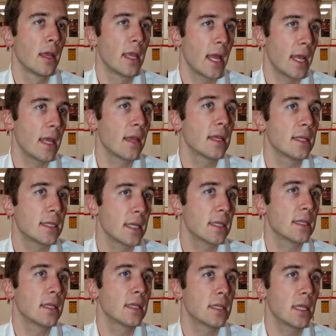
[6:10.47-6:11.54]
getting
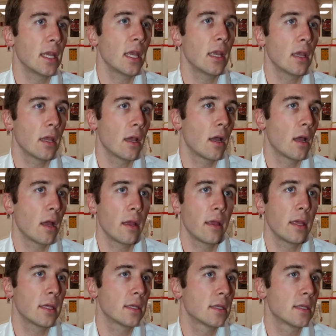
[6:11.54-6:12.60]
consistency
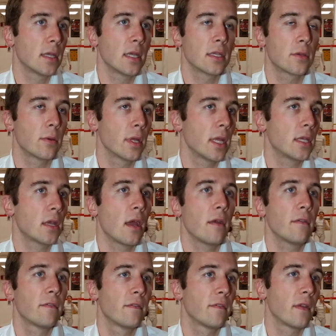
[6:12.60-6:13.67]
is really
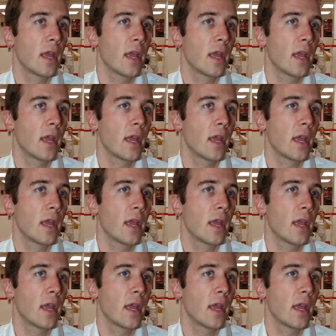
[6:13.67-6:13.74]
tough.